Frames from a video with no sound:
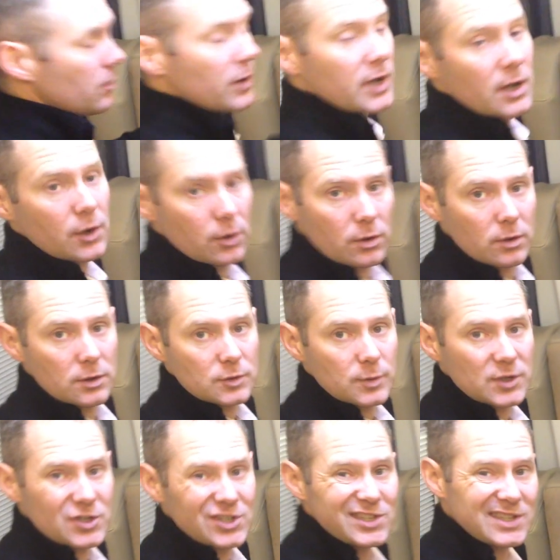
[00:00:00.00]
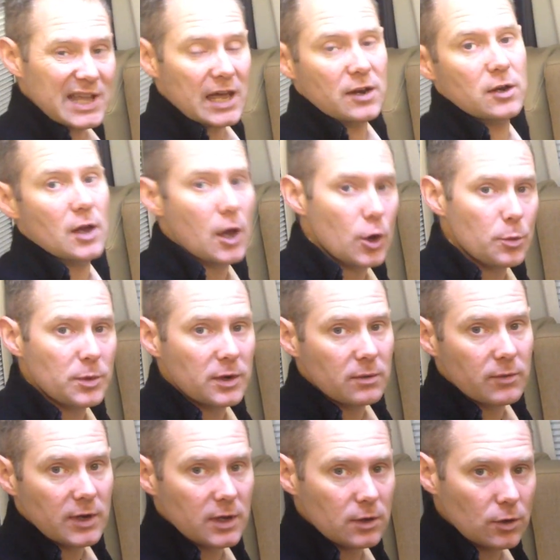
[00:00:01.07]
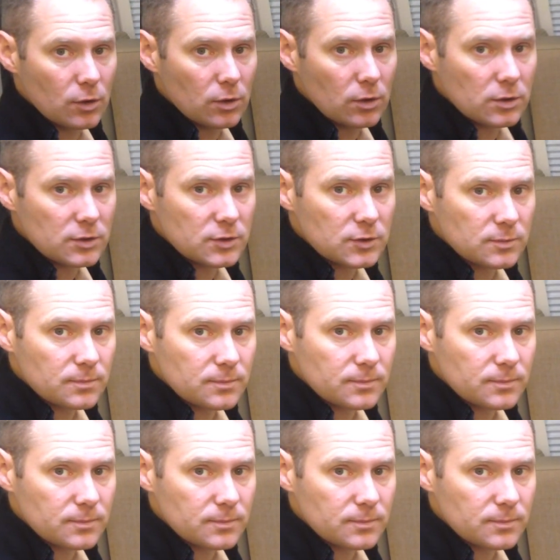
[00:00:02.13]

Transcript: the rear doors, which are standard opening rear doors.